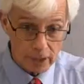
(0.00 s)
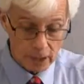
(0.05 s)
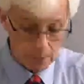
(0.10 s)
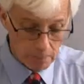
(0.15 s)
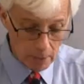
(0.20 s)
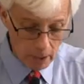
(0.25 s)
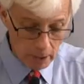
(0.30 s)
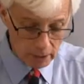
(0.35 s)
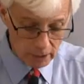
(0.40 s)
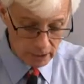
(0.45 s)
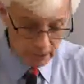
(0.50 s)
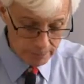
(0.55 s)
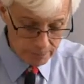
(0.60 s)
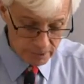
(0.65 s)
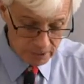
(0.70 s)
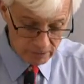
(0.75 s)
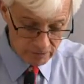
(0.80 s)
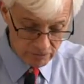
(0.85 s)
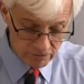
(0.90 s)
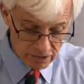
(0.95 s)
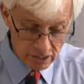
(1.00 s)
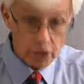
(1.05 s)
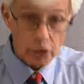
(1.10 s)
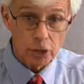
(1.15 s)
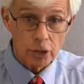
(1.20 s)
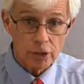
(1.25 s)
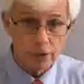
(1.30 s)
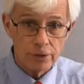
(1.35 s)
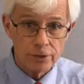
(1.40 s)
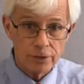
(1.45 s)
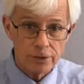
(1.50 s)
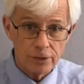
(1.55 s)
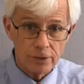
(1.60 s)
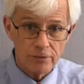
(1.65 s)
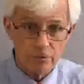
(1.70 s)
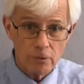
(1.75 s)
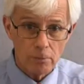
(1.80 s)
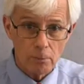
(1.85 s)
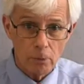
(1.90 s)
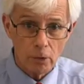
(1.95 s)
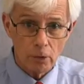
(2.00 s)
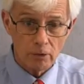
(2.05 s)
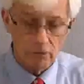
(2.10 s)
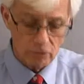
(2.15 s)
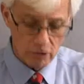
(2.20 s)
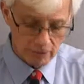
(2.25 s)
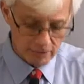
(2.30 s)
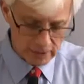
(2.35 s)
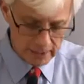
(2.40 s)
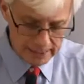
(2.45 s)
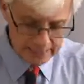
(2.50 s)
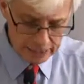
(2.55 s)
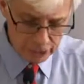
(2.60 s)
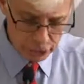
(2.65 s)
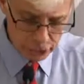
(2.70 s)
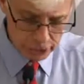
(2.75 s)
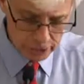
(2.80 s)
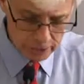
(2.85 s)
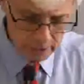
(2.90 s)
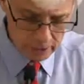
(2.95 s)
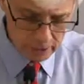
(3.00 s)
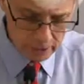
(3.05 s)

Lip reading: apocalyptic visions of the book of Revelation,